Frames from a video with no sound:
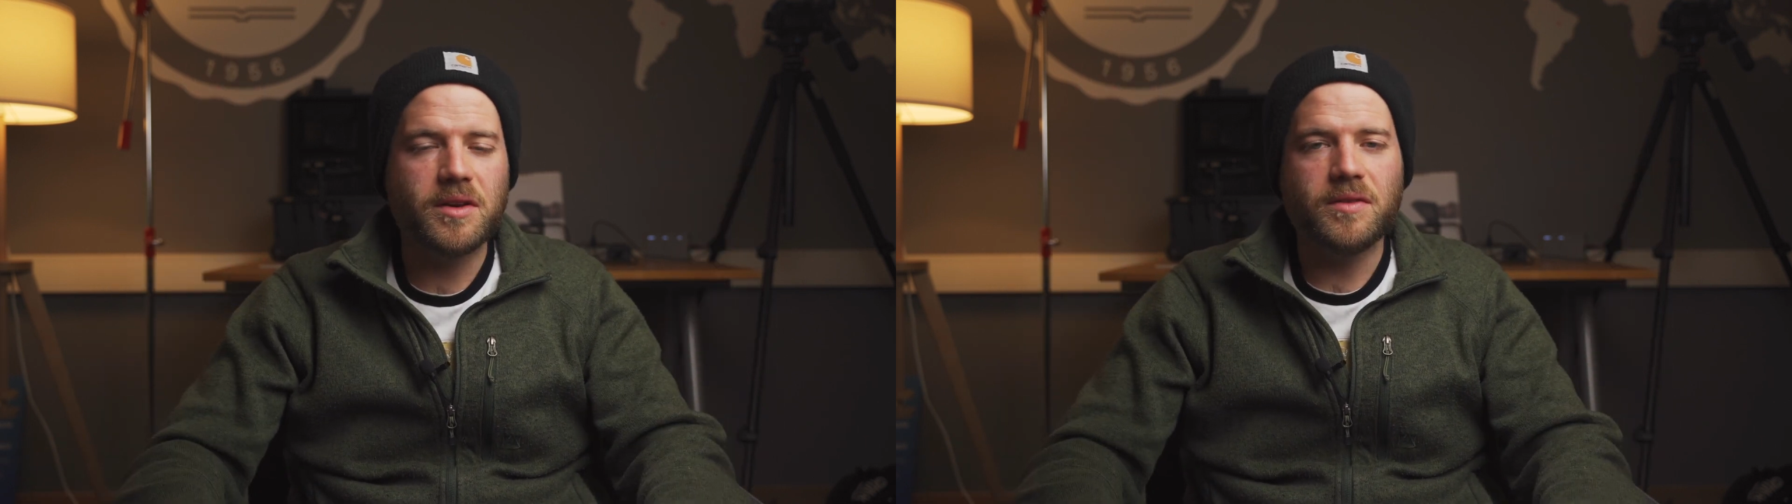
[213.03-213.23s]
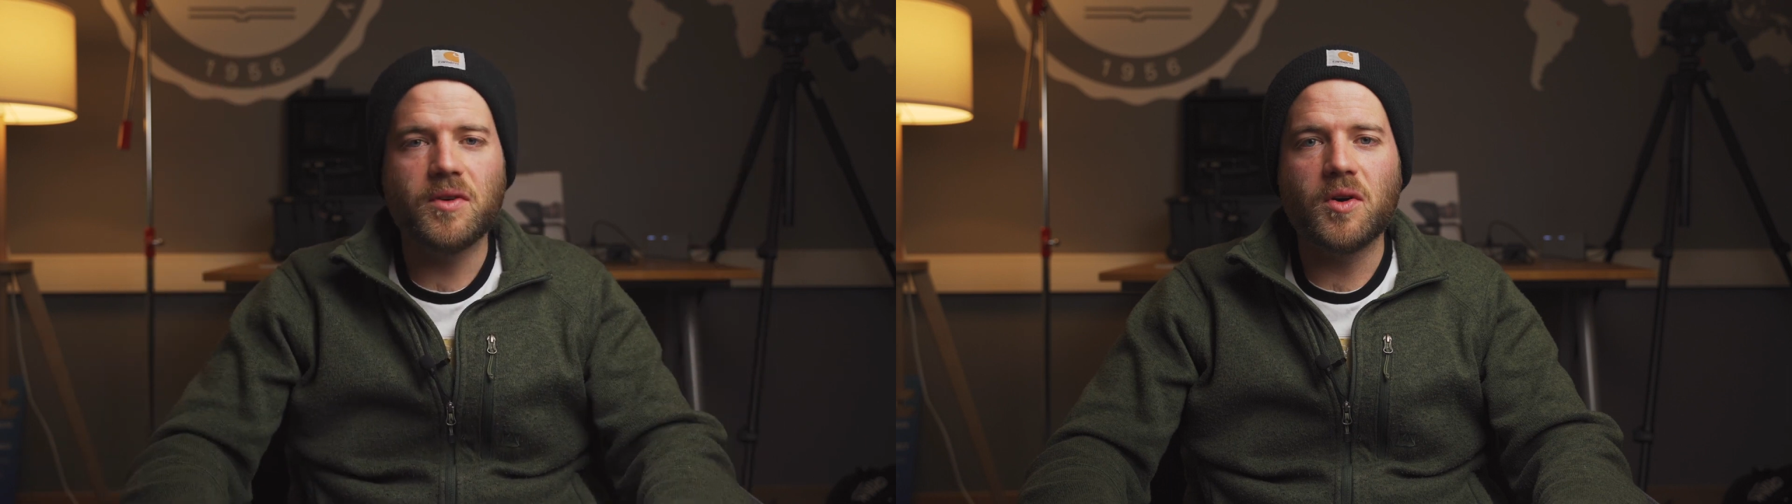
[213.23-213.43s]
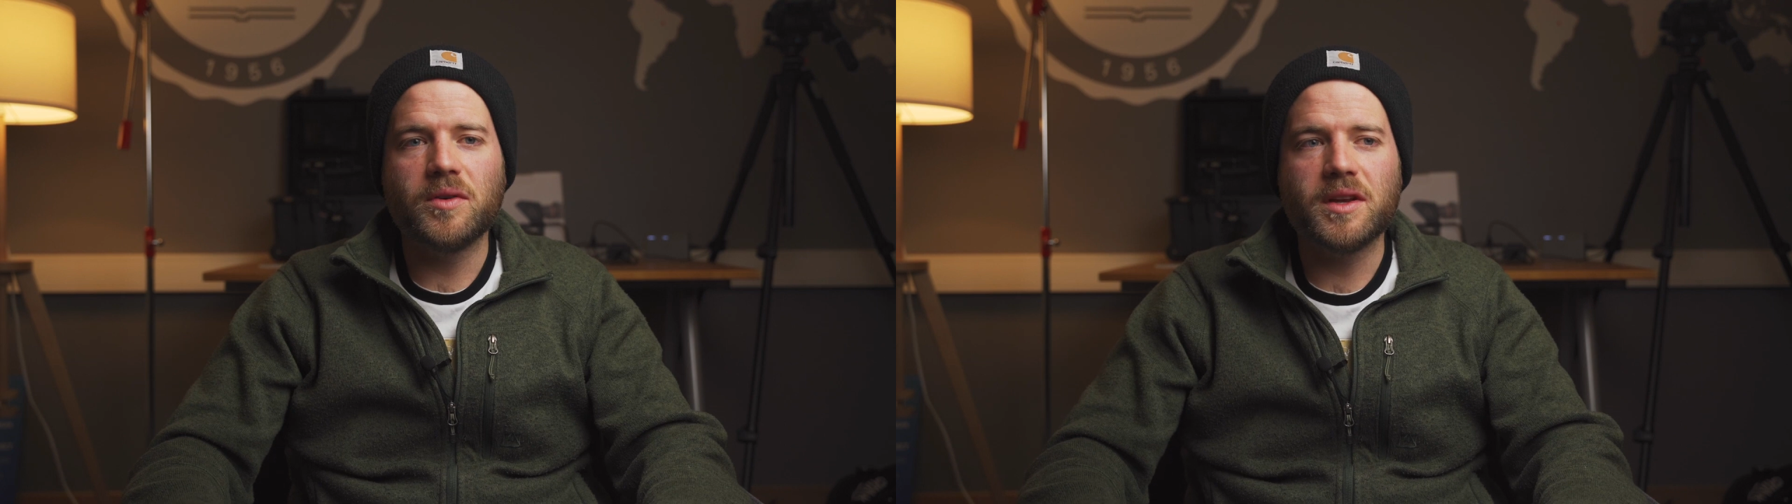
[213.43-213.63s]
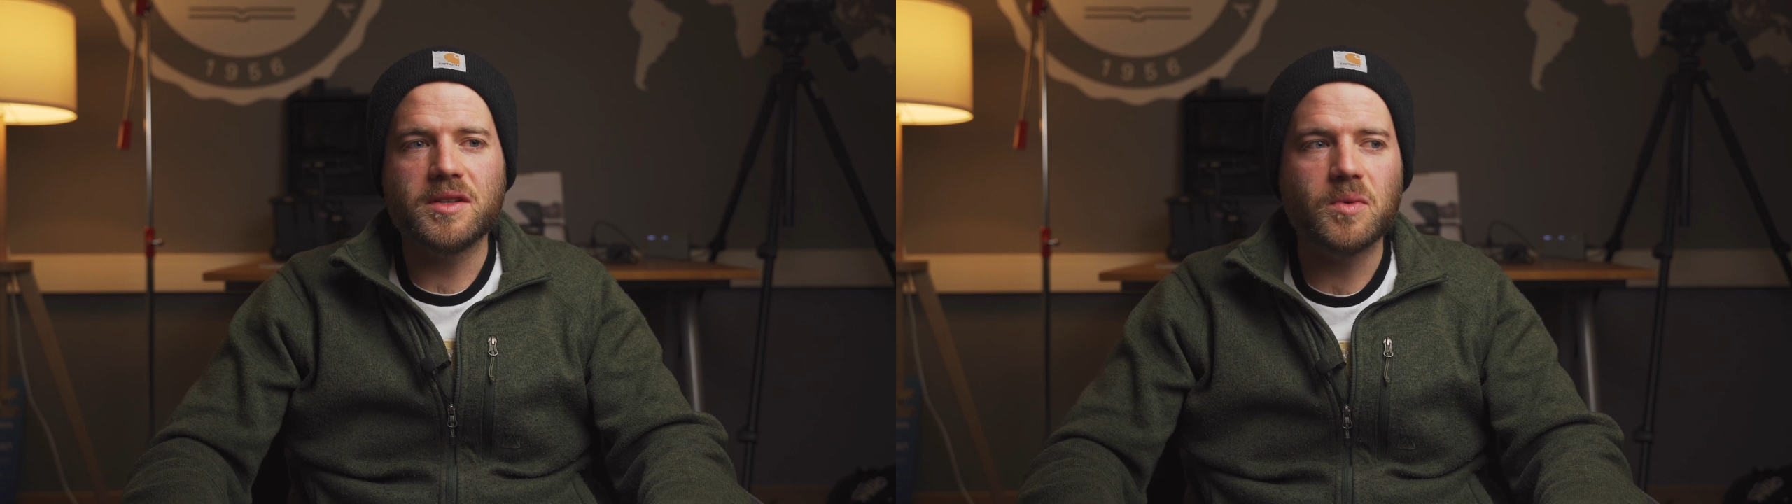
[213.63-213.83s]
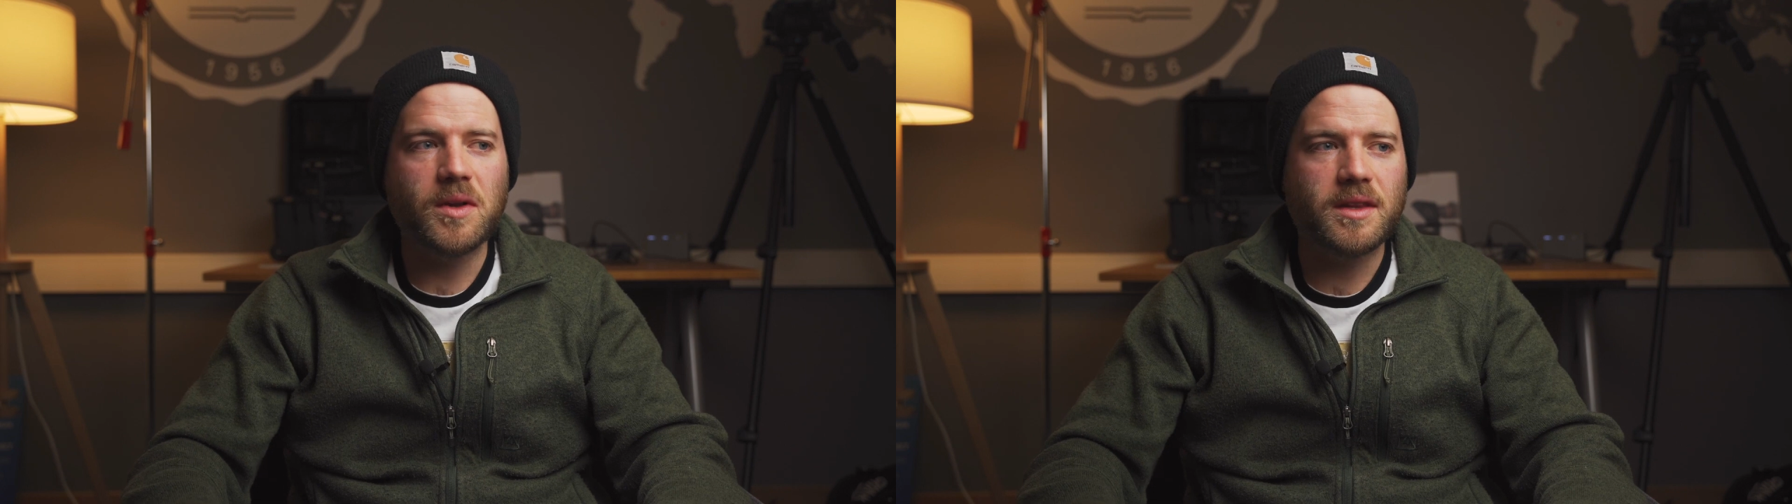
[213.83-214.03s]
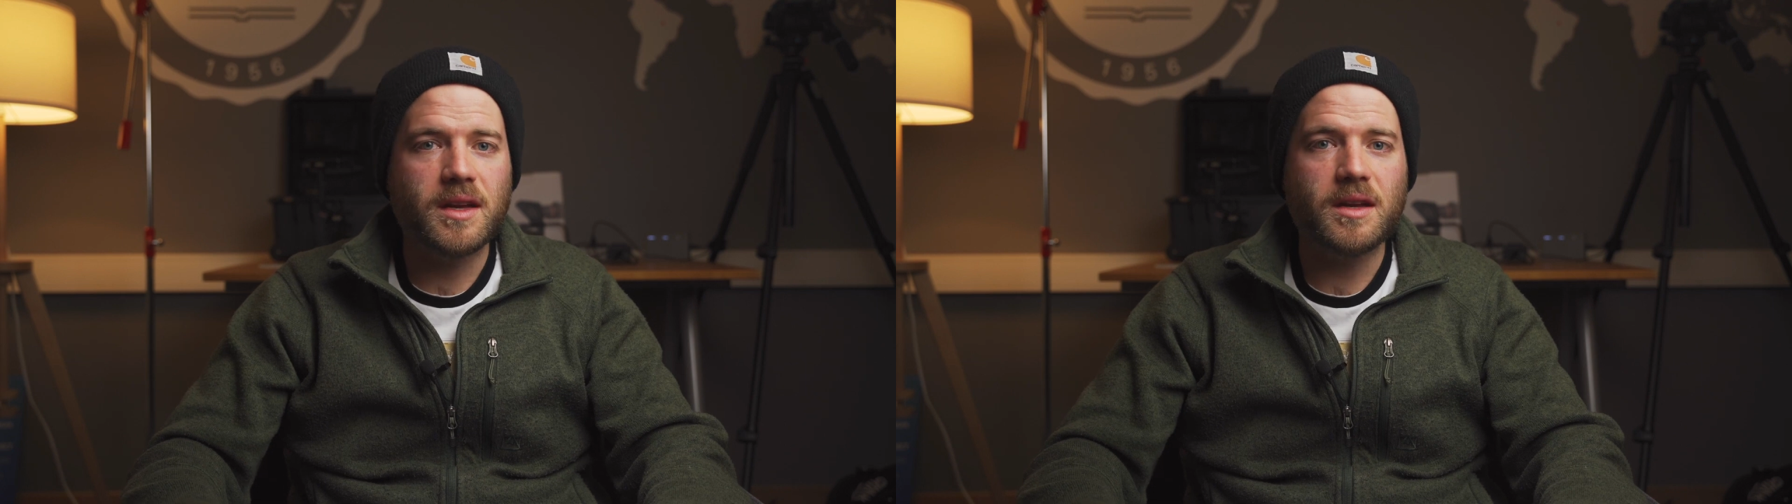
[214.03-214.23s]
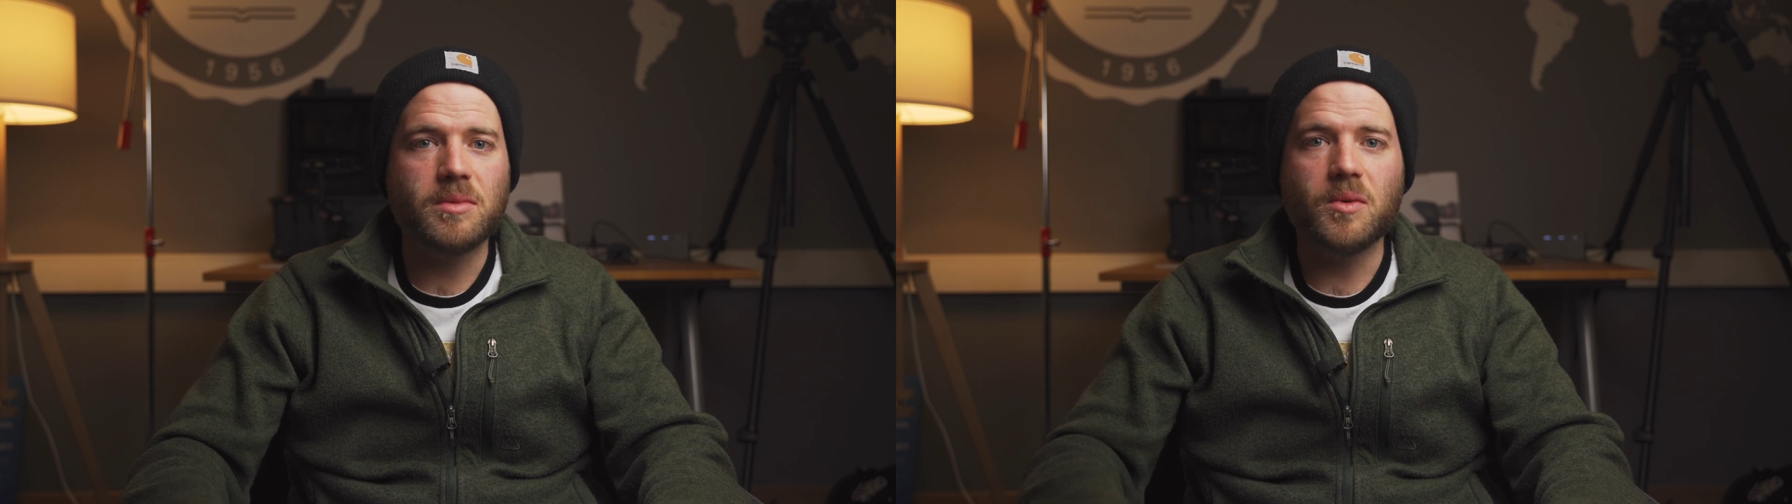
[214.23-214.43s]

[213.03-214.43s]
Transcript: your phone is one thing,